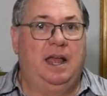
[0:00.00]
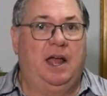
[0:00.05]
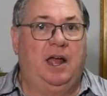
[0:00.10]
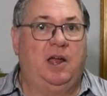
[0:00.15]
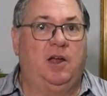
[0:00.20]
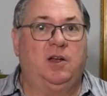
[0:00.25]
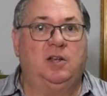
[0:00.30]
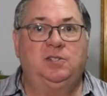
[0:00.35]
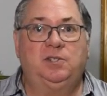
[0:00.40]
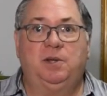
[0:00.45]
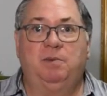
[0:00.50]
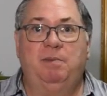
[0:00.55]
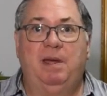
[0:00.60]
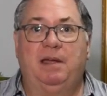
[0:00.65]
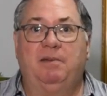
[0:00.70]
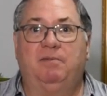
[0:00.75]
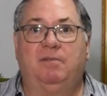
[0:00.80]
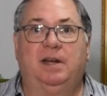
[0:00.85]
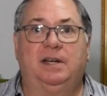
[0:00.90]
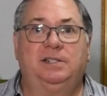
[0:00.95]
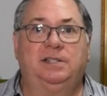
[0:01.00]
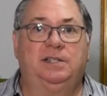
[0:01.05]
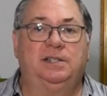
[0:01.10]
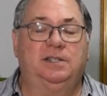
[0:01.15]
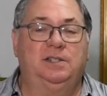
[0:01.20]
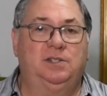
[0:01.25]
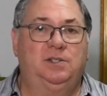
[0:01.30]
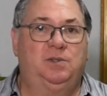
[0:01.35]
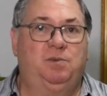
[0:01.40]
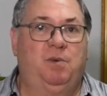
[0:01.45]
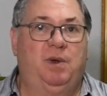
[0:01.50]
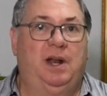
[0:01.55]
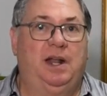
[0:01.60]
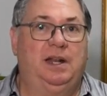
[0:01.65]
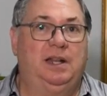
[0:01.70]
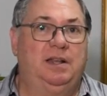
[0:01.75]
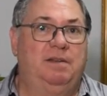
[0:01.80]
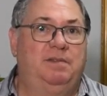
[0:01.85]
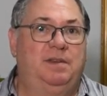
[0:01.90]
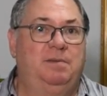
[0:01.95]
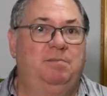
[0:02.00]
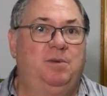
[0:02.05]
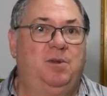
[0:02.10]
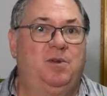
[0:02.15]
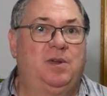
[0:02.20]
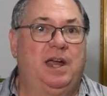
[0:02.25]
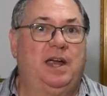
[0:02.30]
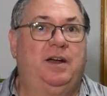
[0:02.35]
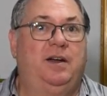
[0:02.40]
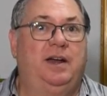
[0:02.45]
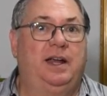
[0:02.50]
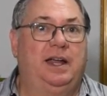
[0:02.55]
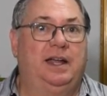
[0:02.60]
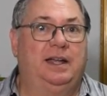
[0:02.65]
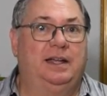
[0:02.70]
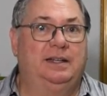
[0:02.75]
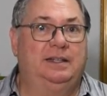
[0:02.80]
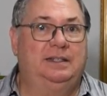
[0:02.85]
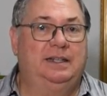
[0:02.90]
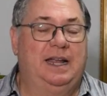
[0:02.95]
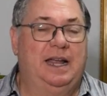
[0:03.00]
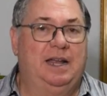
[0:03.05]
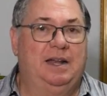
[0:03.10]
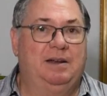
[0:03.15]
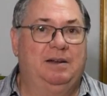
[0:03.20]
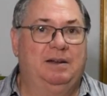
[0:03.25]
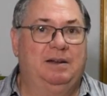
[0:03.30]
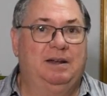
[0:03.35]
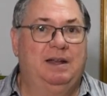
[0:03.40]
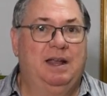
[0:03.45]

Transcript: I also met Russians when I lived in Bulgaria and